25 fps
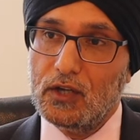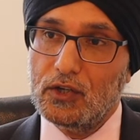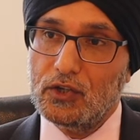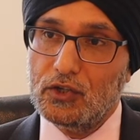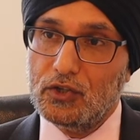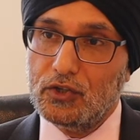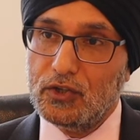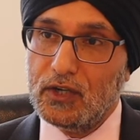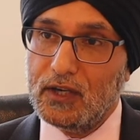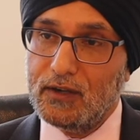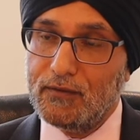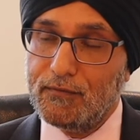
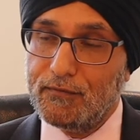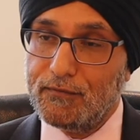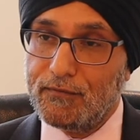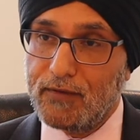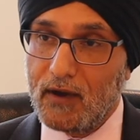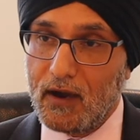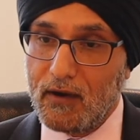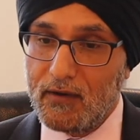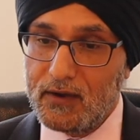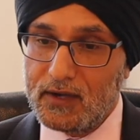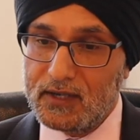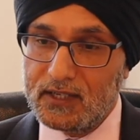treat
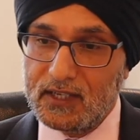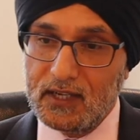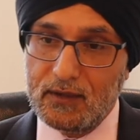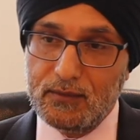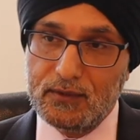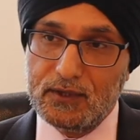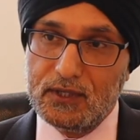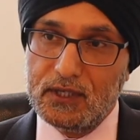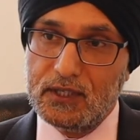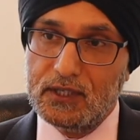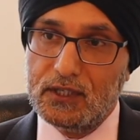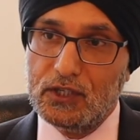very
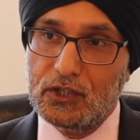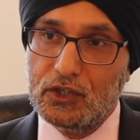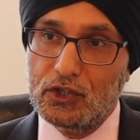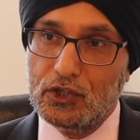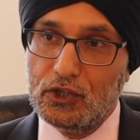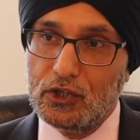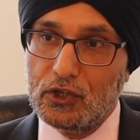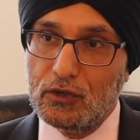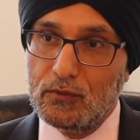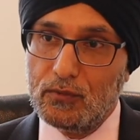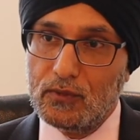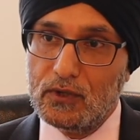deep-seated
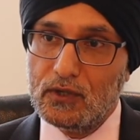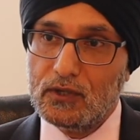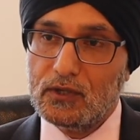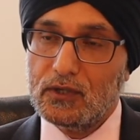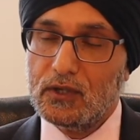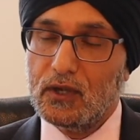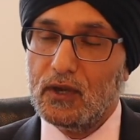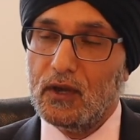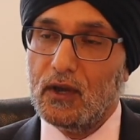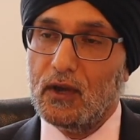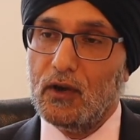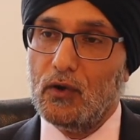
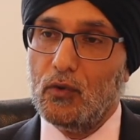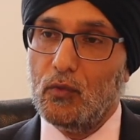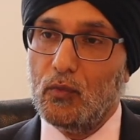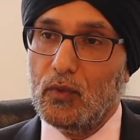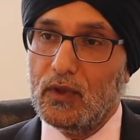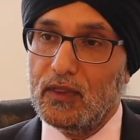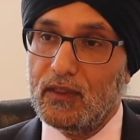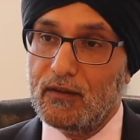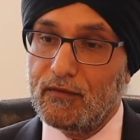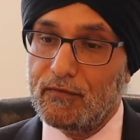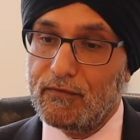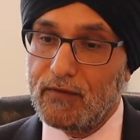tumours
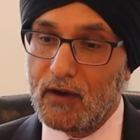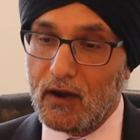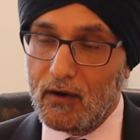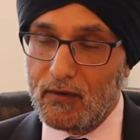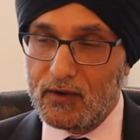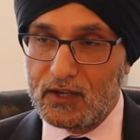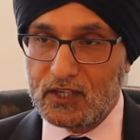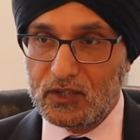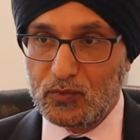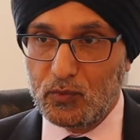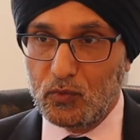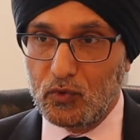with a
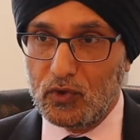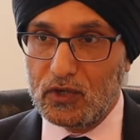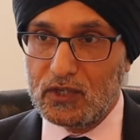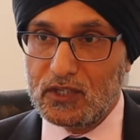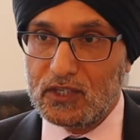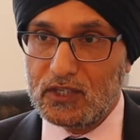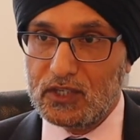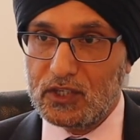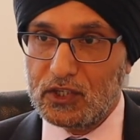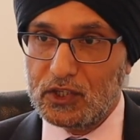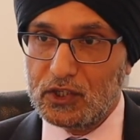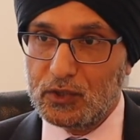very small
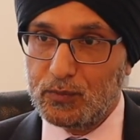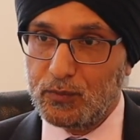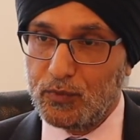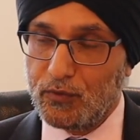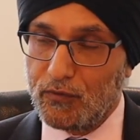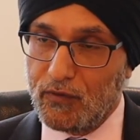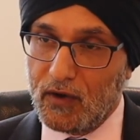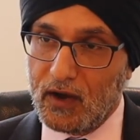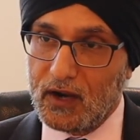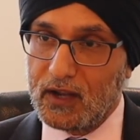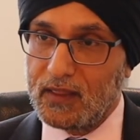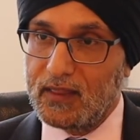incision,
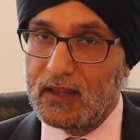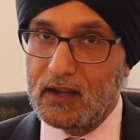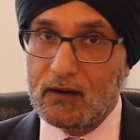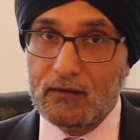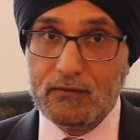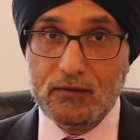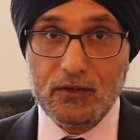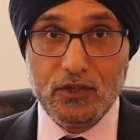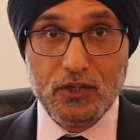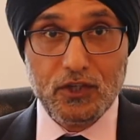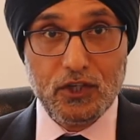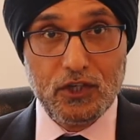providing they're
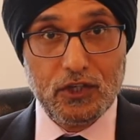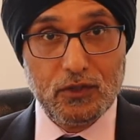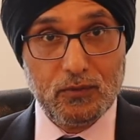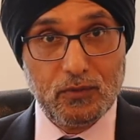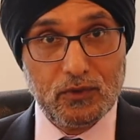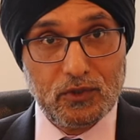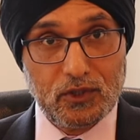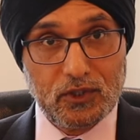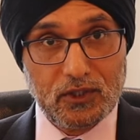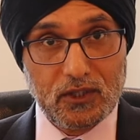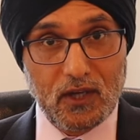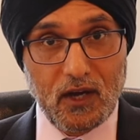of a
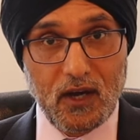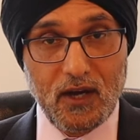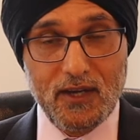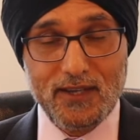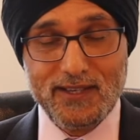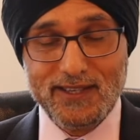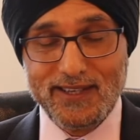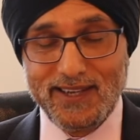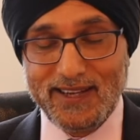suitable size.